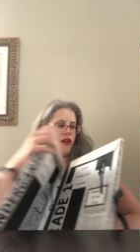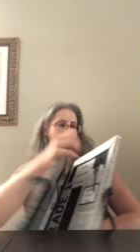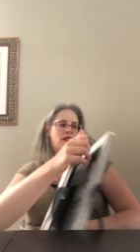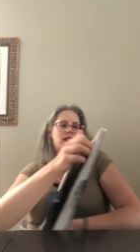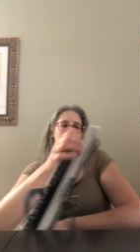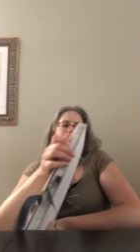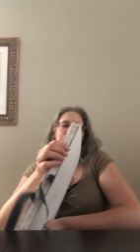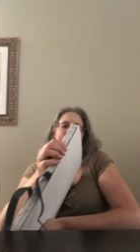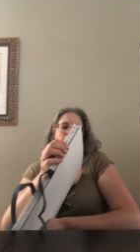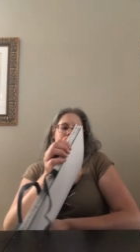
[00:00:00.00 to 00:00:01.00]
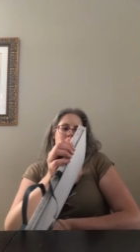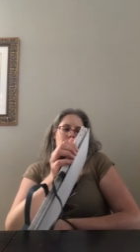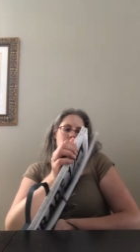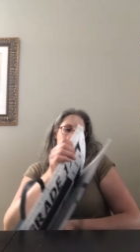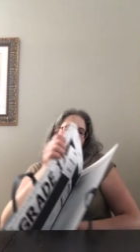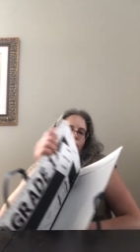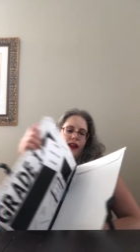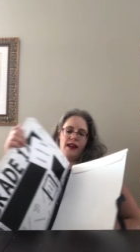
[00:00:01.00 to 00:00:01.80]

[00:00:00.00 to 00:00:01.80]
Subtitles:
all the grades right